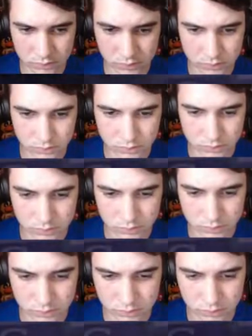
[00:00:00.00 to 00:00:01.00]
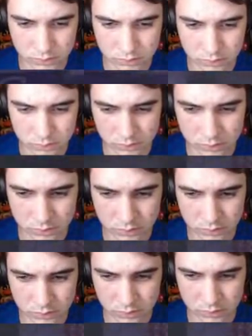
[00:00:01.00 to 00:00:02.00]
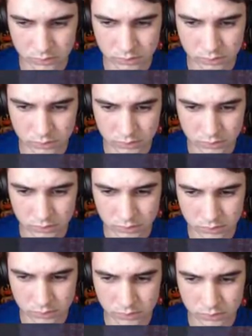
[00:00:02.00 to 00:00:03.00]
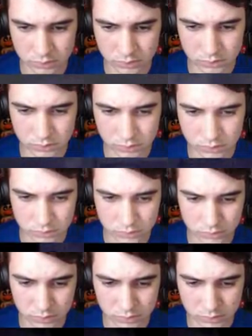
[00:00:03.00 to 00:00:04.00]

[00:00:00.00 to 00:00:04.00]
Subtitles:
[no speech]